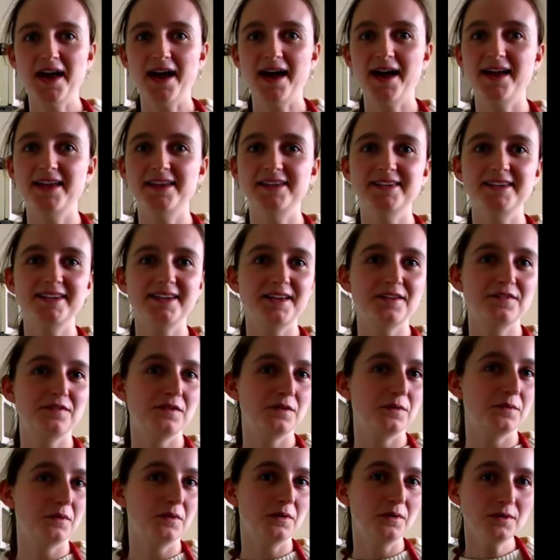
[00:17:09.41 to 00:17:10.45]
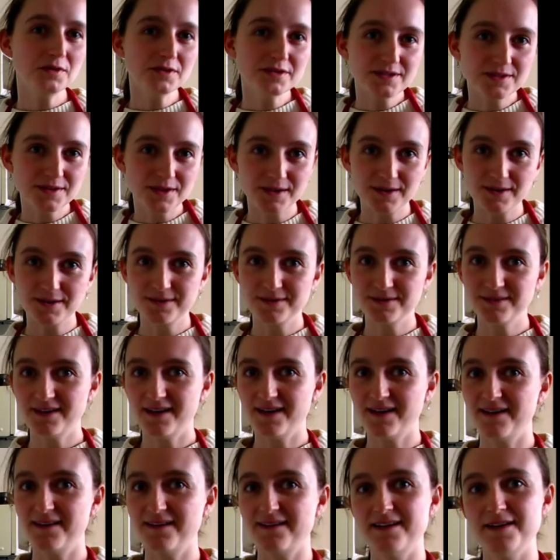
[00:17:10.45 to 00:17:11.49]
And if you also,
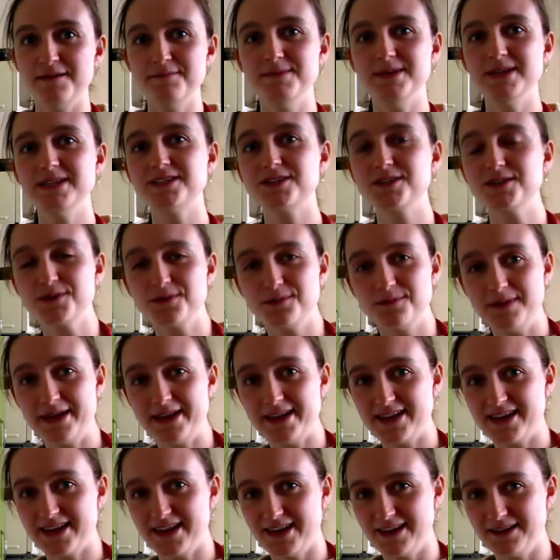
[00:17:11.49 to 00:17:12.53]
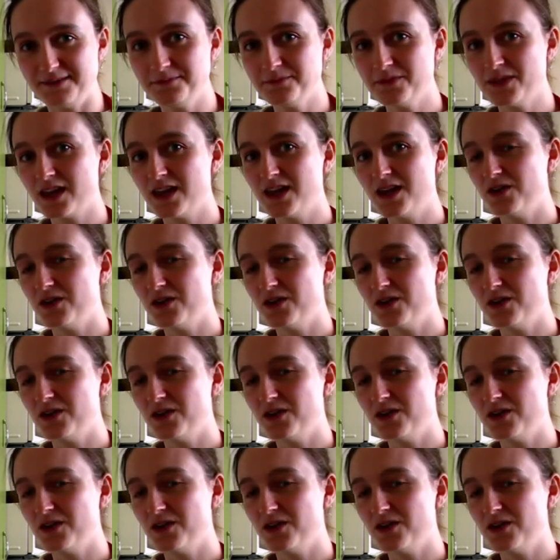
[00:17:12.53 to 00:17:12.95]
amidst your making,